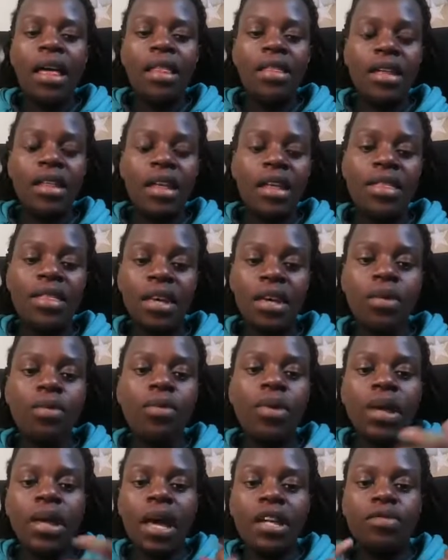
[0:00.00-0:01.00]
The other thing,
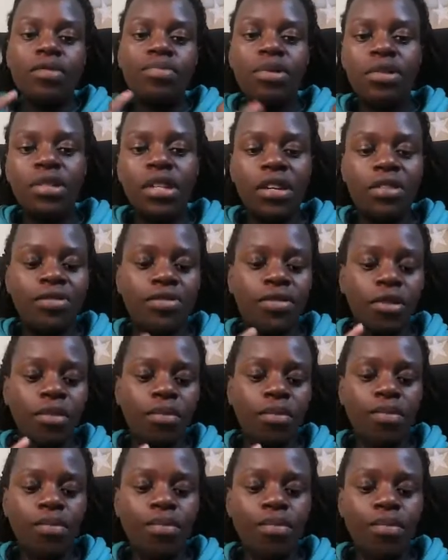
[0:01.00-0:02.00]
we get protein from